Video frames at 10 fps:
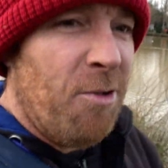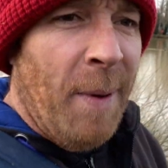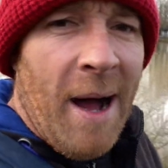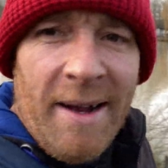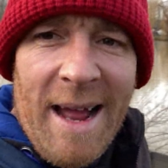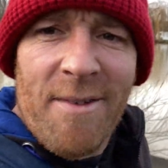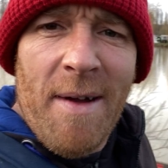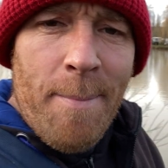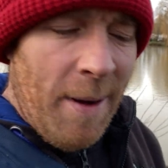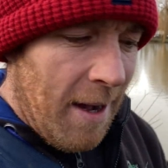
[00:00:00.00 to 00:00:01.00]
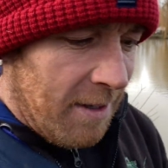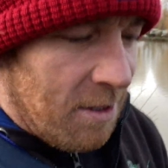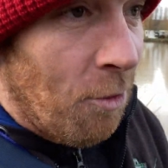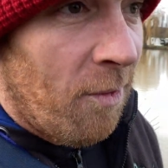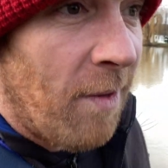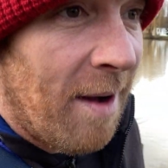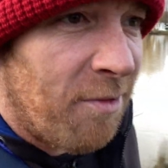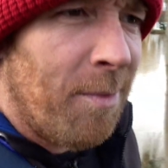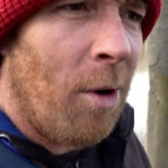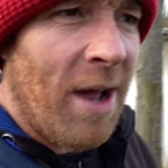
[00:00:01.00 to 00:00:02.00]
park, caravan park, not far
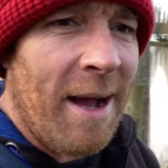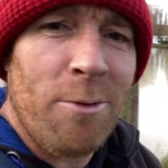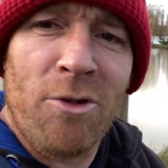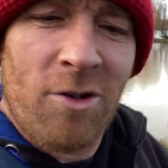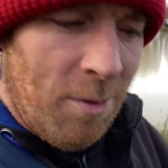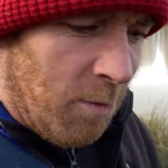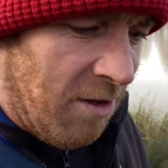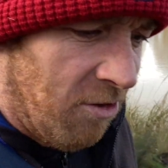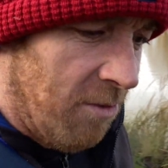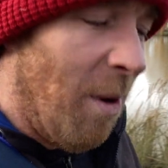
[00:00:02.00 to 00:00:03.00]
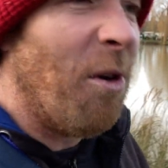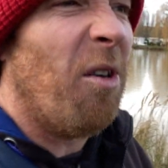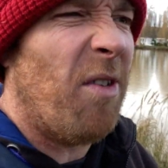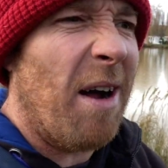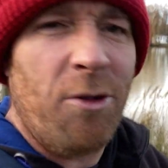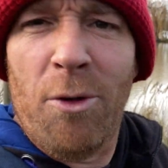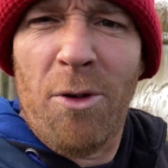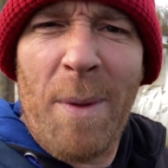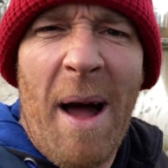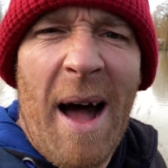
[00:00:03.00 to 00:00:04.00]
from my house, which, is, well, not far at all,
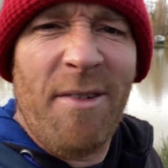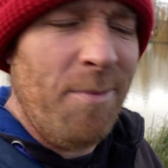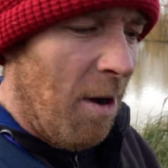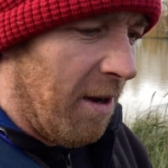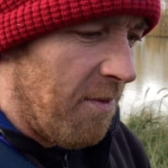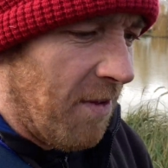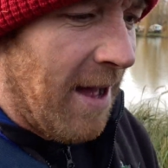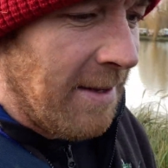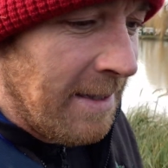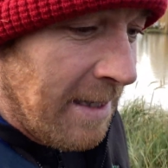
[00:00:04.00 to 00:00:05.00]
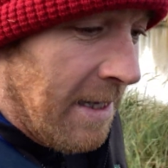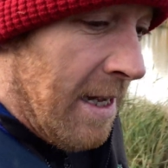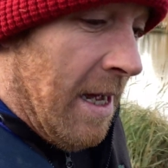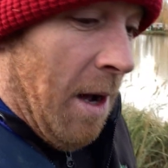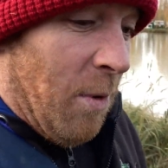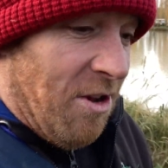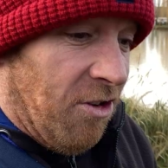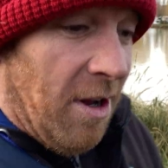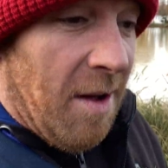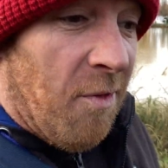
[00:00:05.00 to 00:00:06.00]
it's about half a mile, if that which
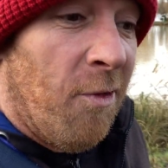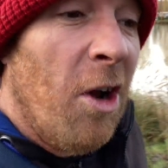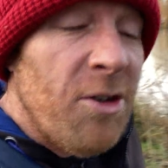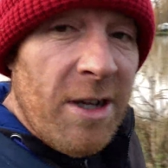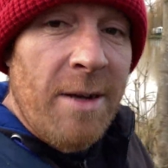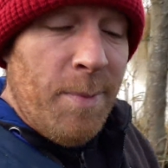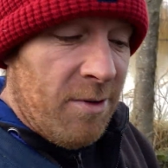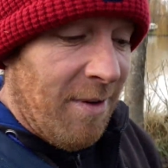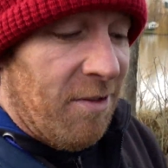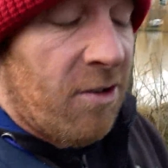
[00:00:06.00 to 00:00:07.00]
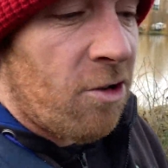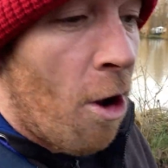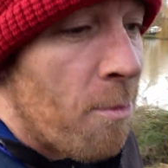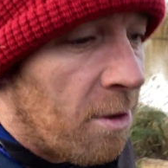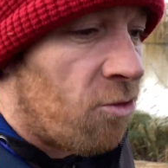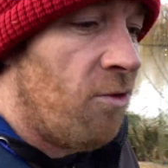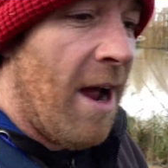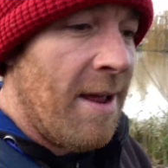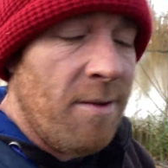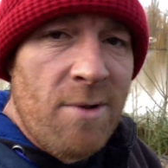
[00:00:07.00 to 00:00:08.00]
uh, flooded because of so much
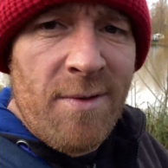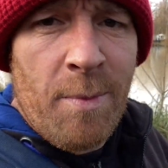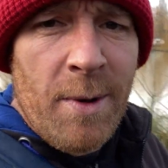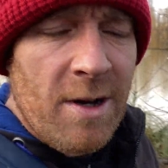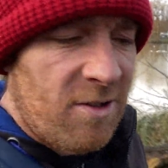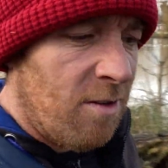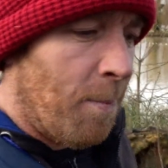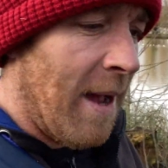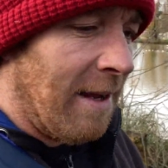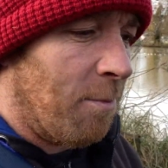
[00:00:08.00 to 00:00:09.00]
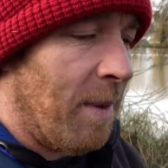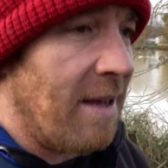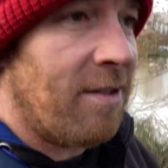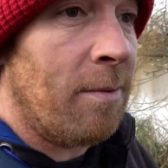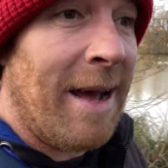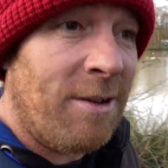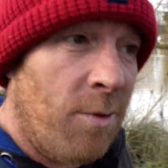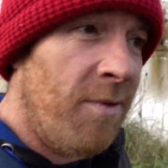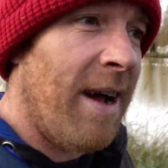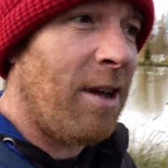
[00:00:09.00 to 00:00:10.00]
rain. The river burst its banks, bless them, had to
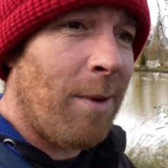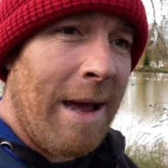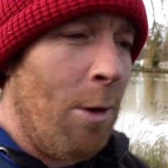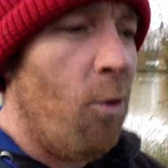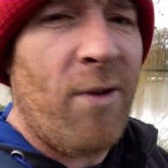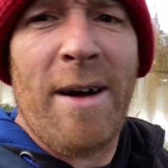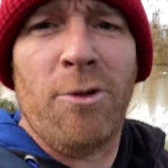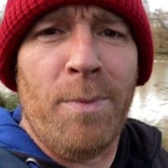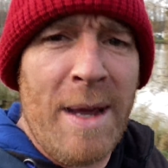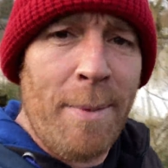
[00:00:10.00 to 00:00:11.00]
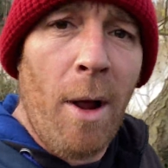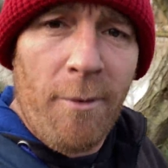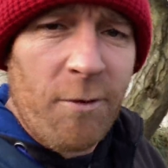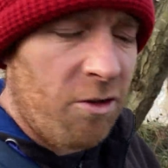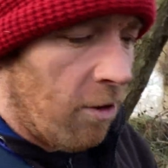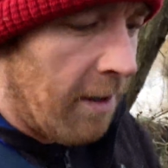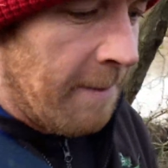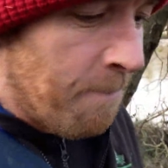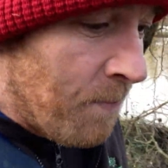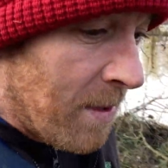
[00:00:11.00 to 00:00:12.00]
evacuate all thousand people off the site.
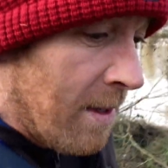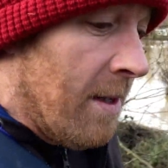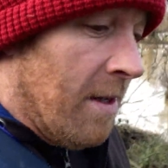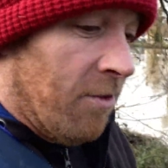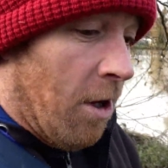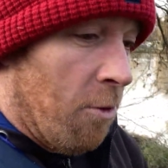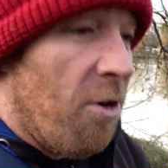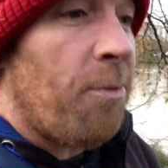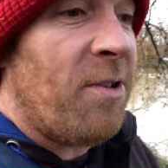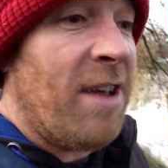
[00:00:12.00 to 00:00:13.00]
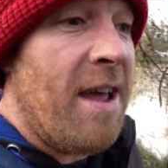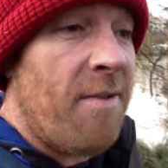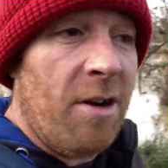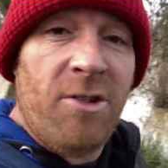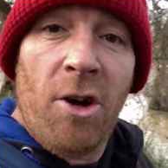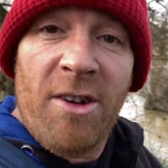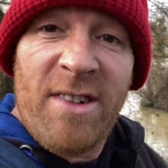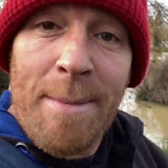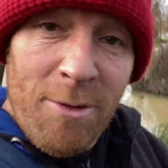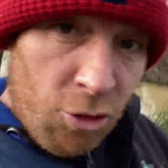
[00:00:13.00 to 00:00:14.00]
So Christmas Eve, I decided to
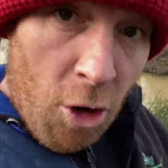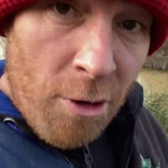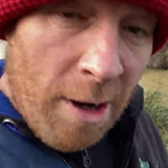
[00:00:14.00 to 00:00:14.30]
send my drone